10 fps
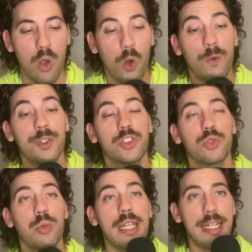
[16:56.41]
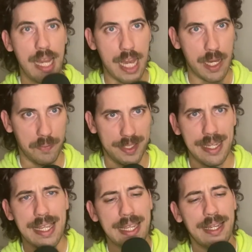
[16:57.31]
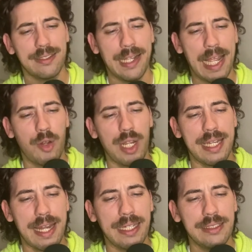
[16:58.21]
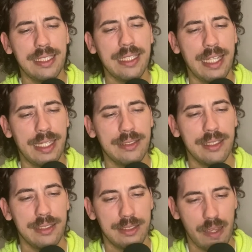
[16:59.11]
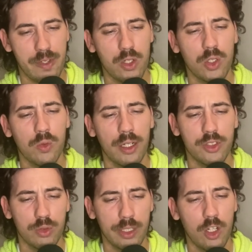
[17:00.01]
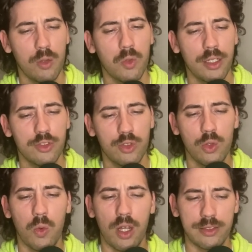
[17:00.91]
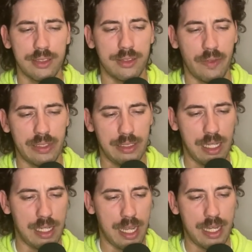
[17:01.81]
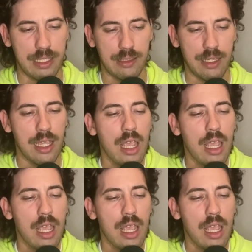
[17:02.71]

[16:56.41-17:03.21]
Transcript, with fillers: Over 3 games, he has allowed 19 hits, 7 earned runs, 3 home runs, 2 walks, and 17 Ks.